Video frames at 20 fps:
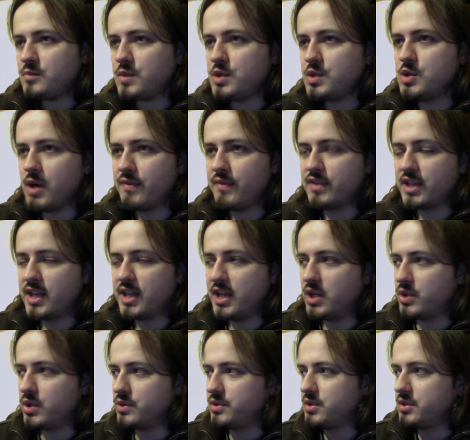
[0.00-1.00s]
You haven't
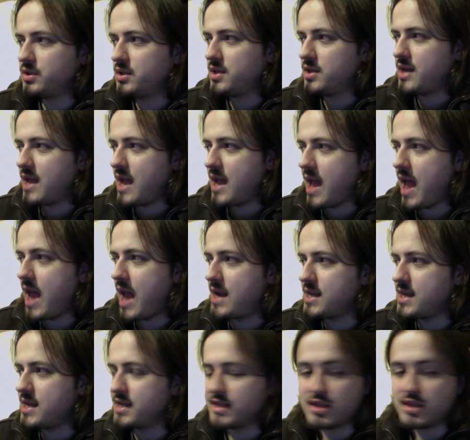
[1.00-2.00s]
killed
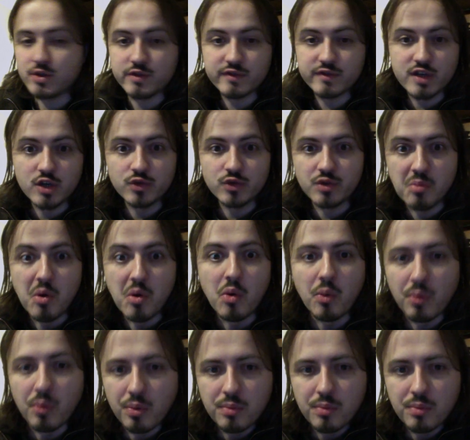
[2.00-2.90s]
any until you've killed them all,